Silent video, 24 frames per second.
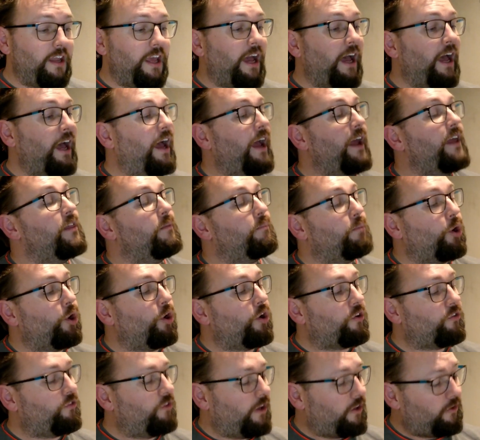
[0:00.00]
the
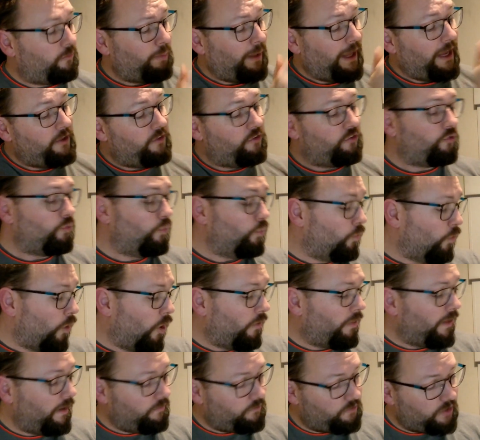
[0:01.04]
box. It explains
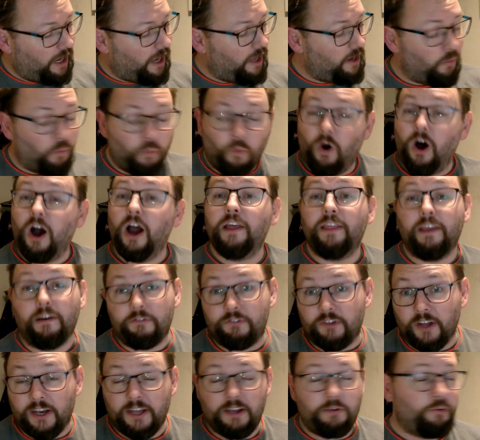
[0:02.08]
what they've done and why
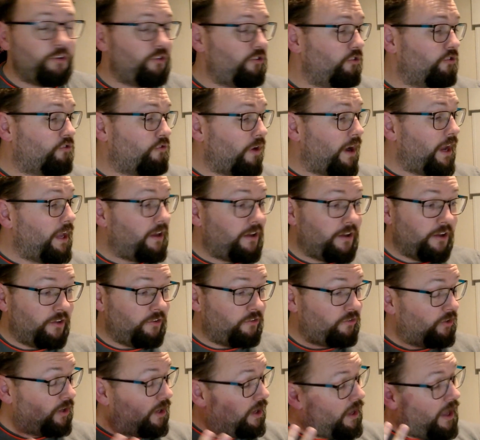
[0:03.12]
they've done it, which is great
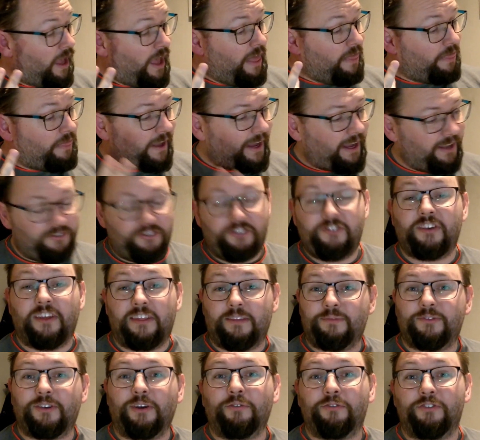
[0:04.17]
because they actually set
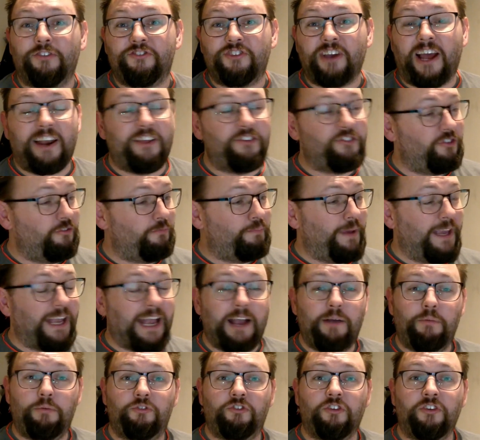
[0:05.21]
themselves the challenge of being
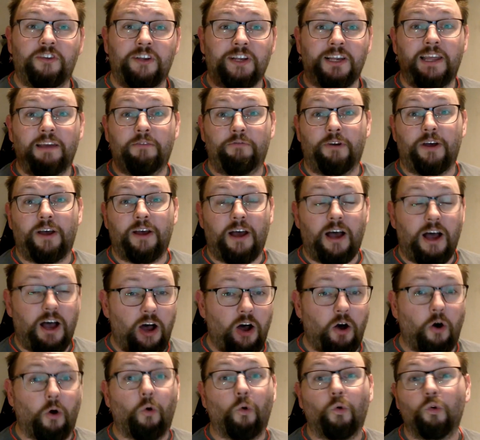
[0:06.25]
able to deliver a
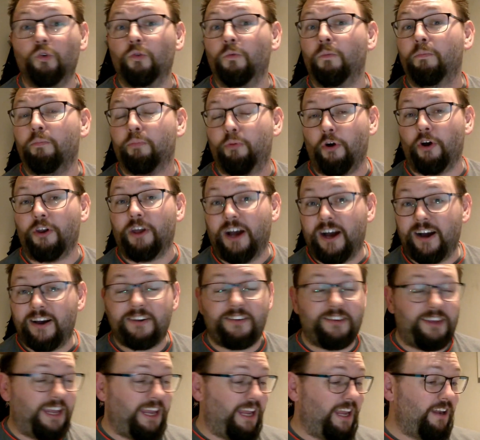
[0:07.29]
whole
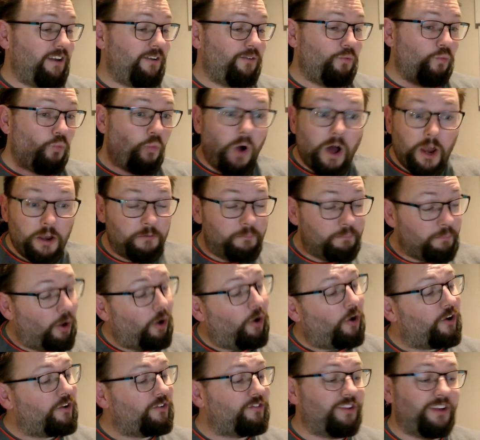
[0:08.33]
product in one
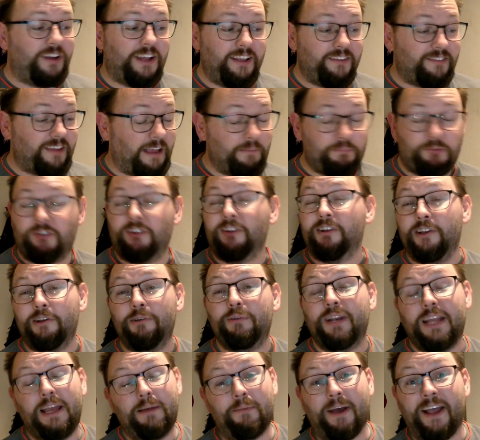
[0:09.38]
box, and it's
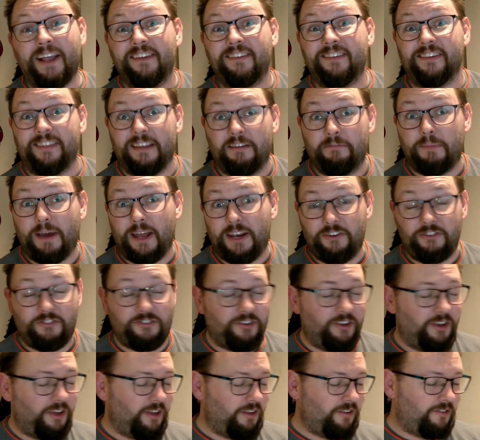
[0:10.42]
absolutely amazing they've managed
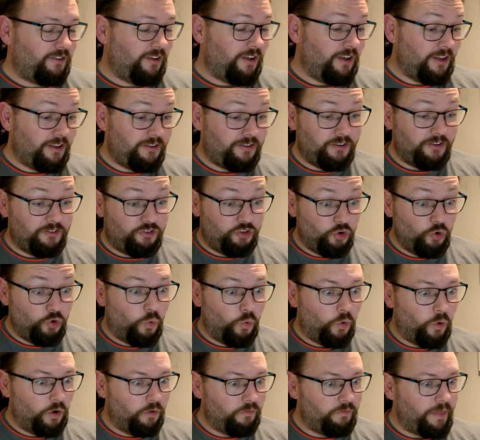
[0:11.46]
to
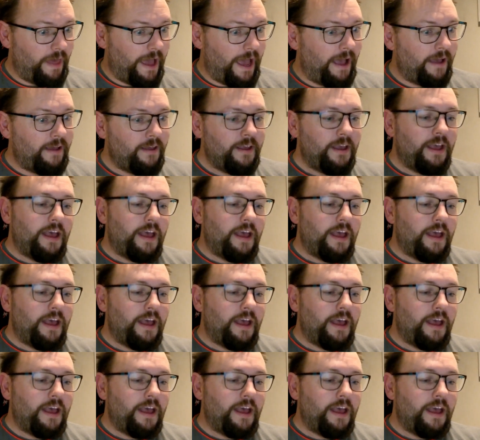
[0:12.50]
do all of that.